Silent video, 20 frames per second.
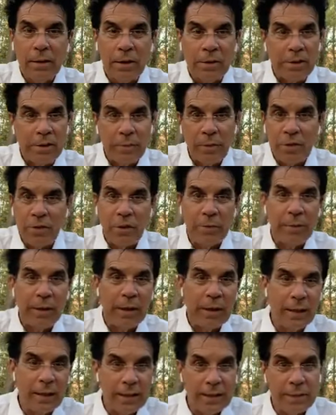If someone told
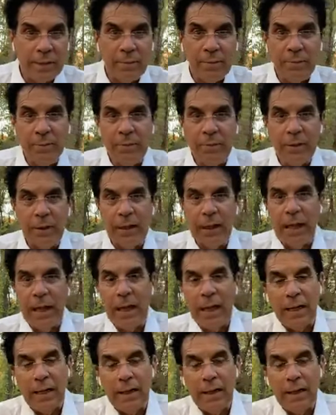me this, some guy,